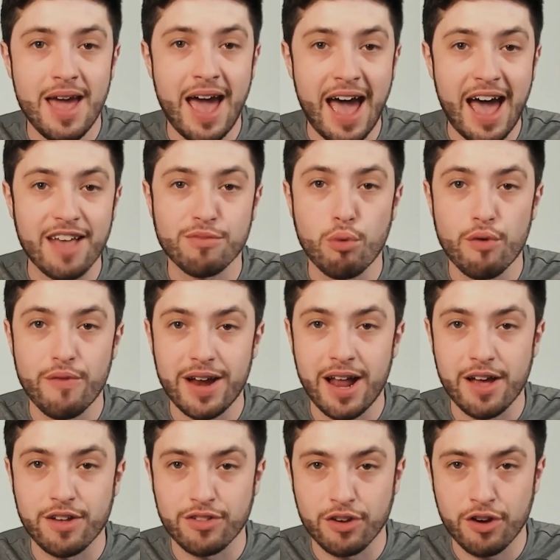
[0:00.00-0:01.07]
As more rate
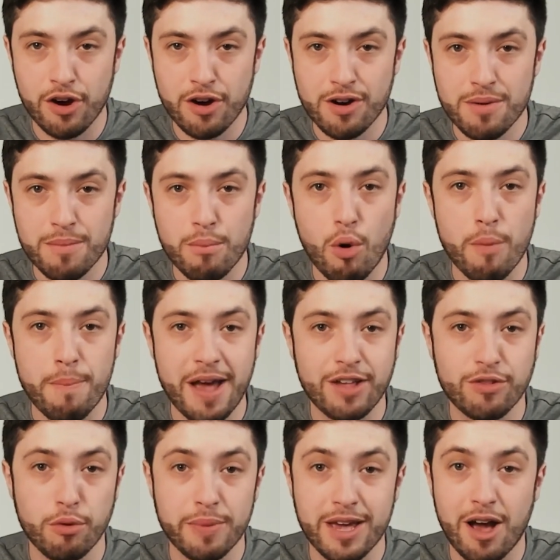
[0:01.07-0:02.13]
hikes occur, more
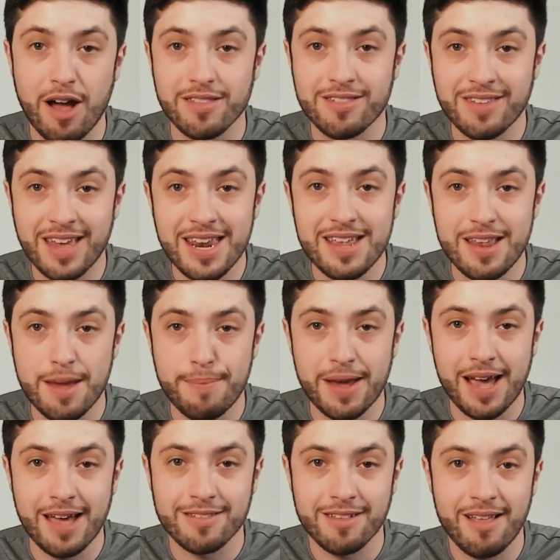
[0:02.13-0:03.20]
banks will be caught skinny
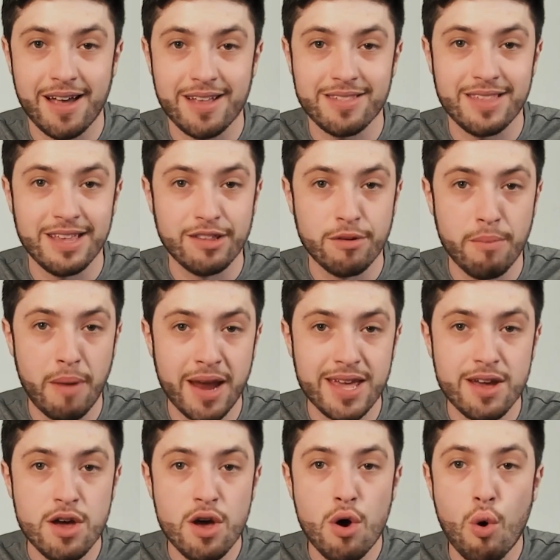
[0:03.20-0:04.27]
dipping as clients need their
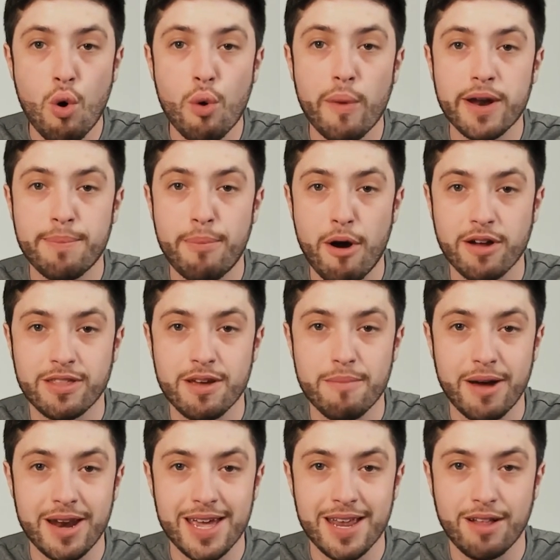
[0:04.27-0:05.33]
money or want to park their
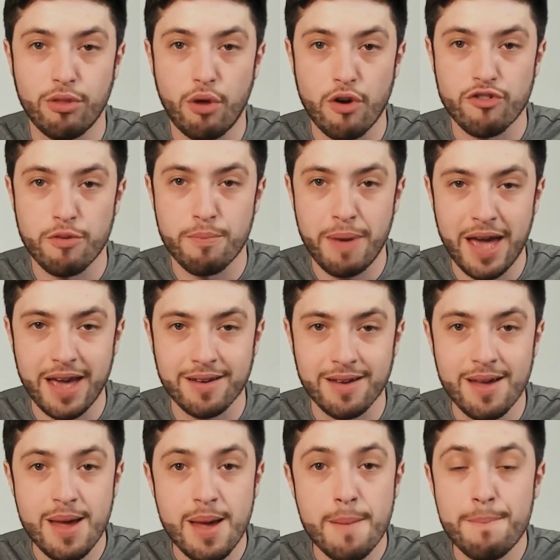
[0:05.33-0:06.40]
money in a larger bank.
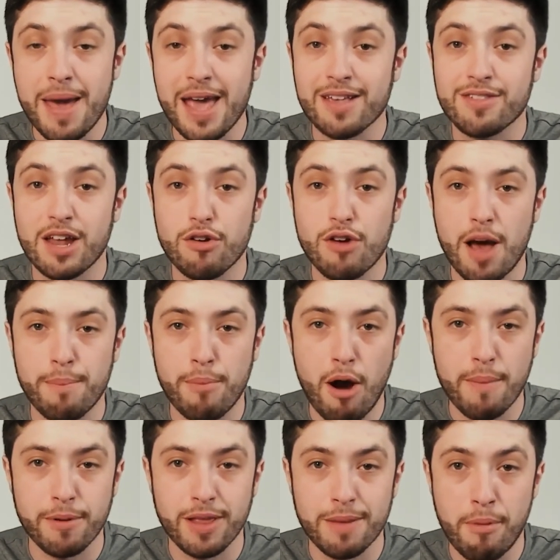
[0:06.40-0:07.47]
Banks that are not
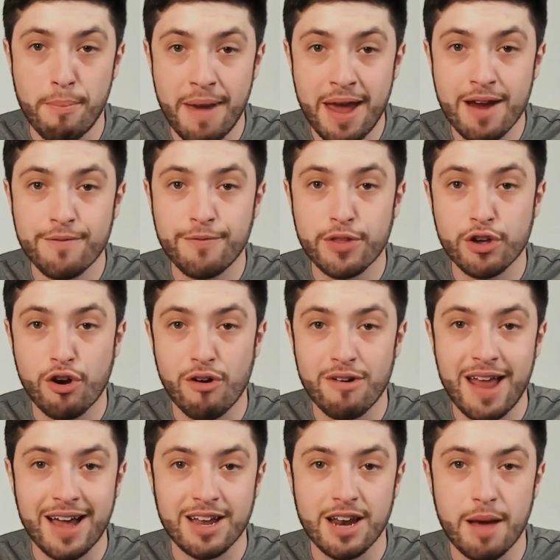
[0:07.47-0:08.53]
properly prepared for the
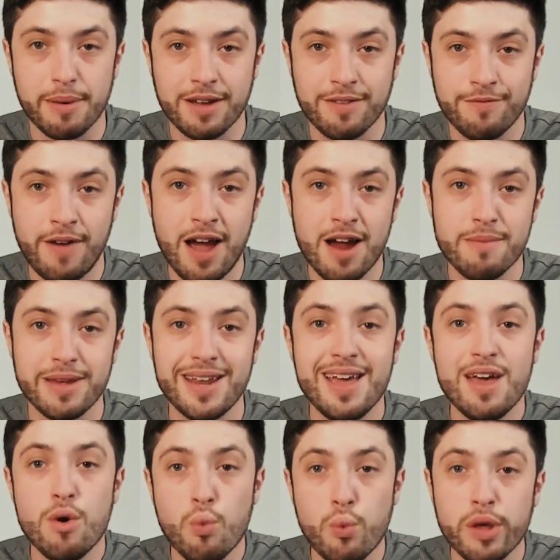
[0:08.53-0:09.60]
current economic environment
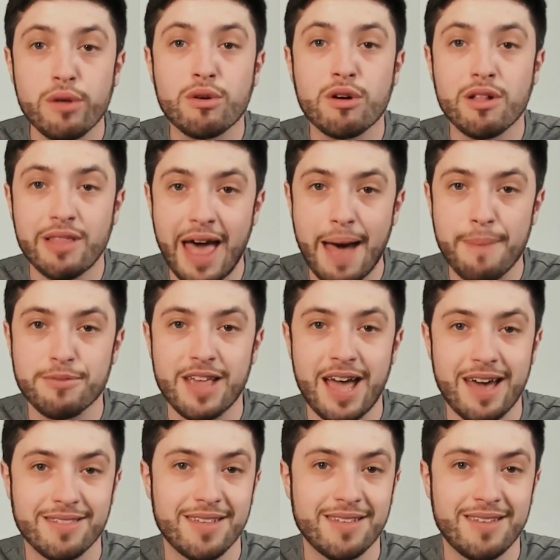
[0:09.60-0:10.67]
will collapse
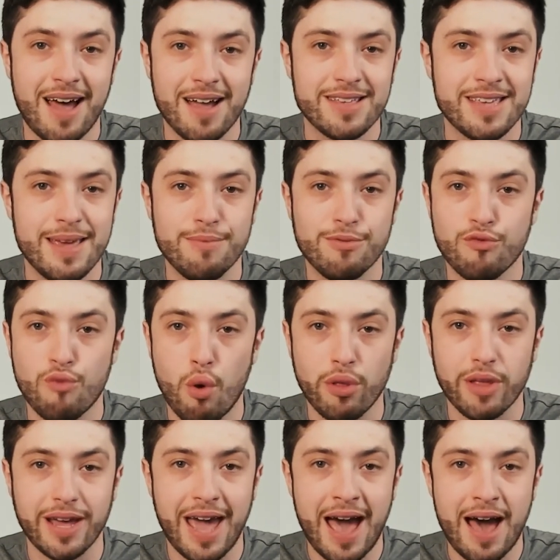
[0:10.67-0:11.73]
as the tide keeps
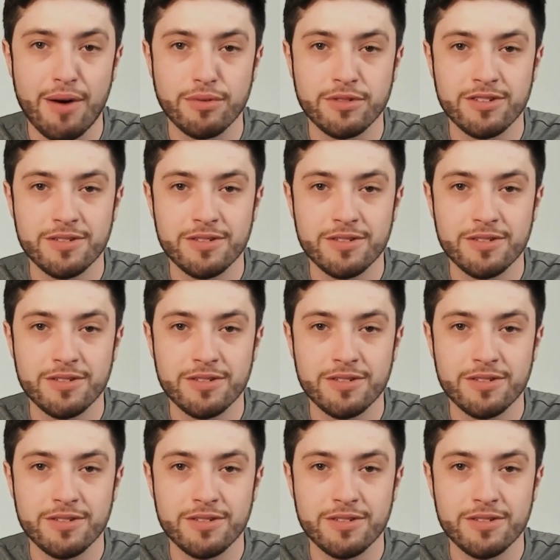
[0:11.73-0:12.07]
rolling out.